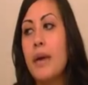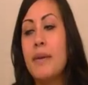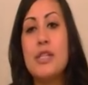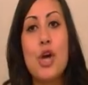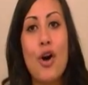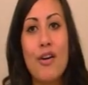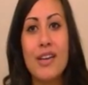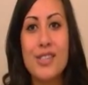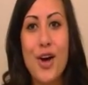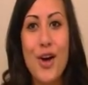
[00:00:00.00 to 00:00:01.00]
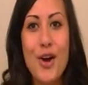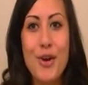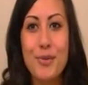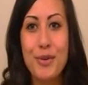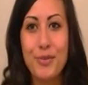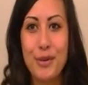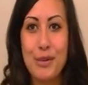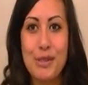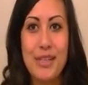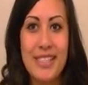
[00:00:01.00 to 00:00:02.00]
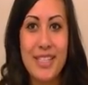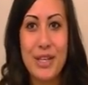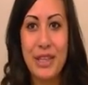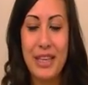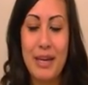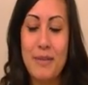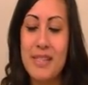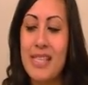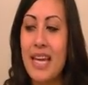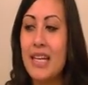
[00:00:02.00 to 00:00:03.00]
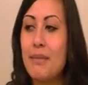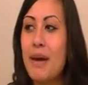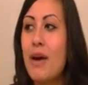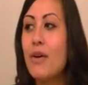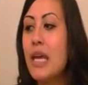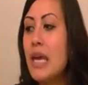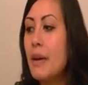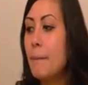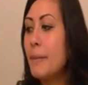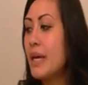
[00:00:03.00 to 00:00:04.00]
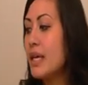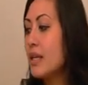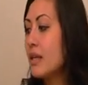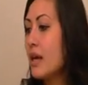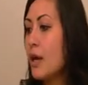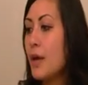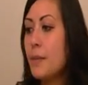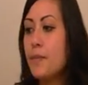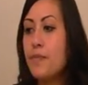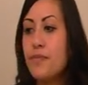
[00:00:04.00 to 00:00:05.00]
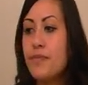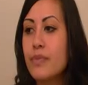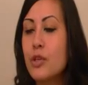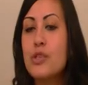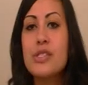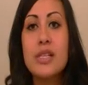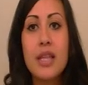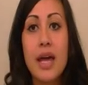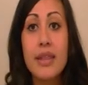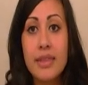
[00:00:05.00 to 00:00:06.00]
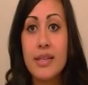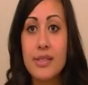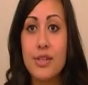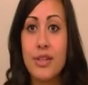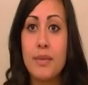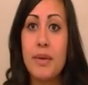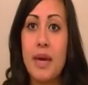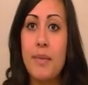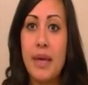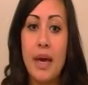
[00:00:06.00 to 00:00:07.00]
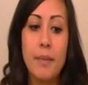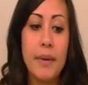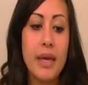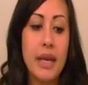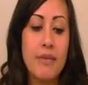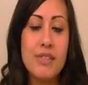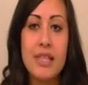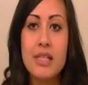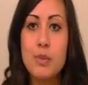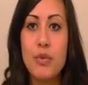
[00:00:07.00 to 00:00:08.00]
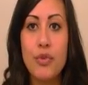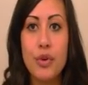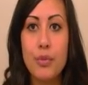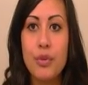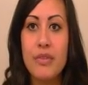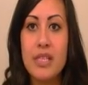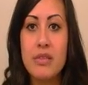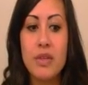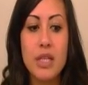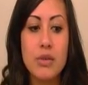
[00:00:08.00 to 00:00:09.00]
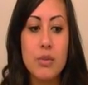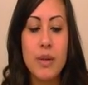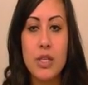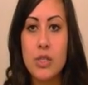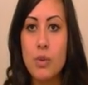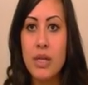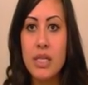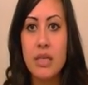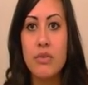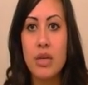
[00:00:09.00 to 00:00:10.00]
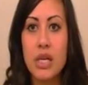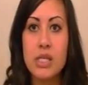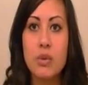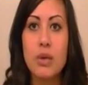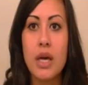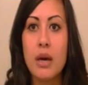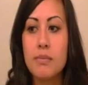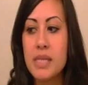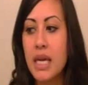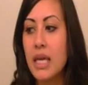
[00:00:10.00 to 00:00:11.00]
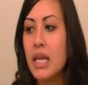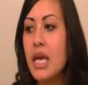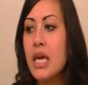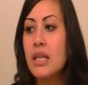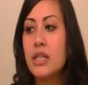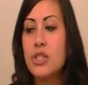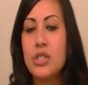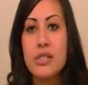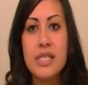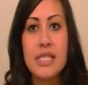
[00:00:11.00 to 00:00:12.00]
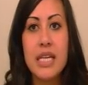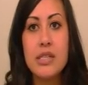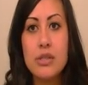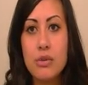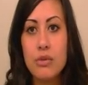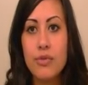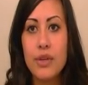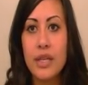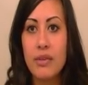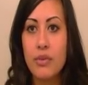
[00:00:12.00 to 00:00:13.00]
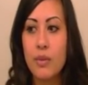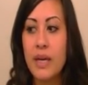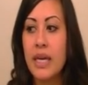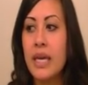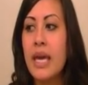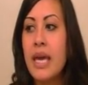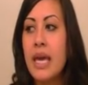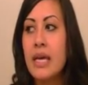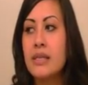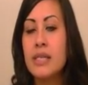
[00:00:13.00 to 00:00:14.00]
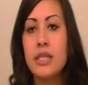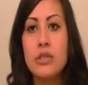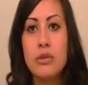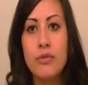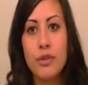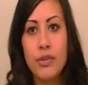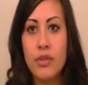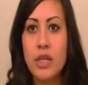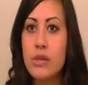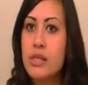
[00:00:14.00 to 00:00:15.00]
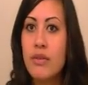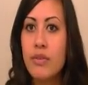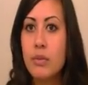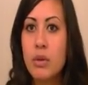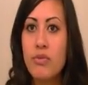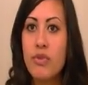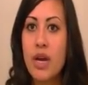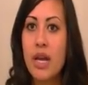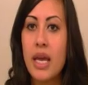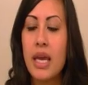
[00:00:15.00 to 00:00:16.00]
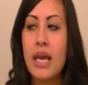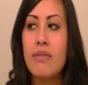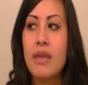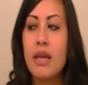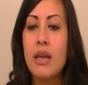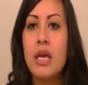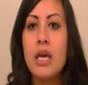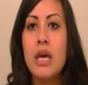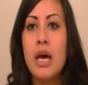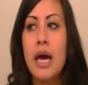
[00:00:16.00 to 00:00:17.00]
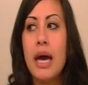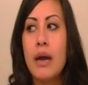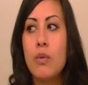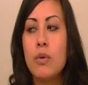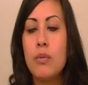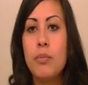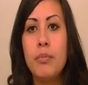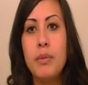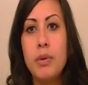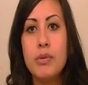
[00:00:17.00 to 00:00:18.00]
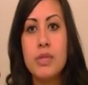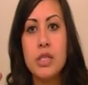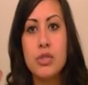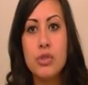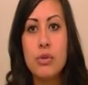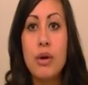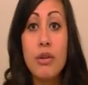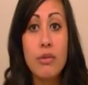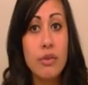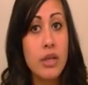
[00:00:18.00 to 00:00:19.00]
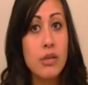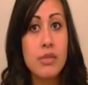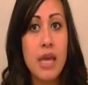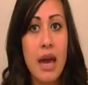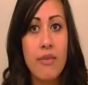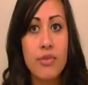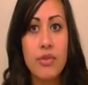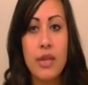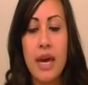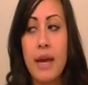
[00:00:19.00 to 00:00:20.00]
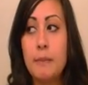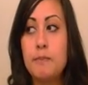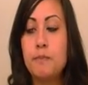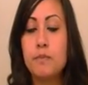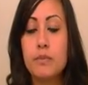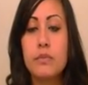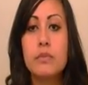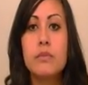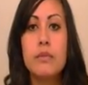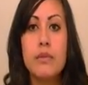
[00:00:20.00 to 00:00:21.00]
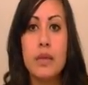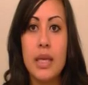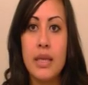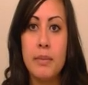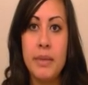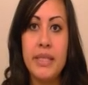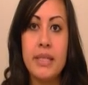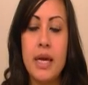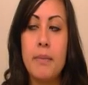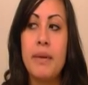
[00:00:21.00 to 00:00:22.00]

It's all hardwood floor, so that's another thing I'm excited about. But there's just a lot of things that are going to be coming up, and I've said this before in previous videos, but I just wanted to give you guys a quick update, let you know to stay tuned for a giveaway, stay tuned for the videos I filmed on Friday, and then I will be posting 2 other videos after that in the meantime.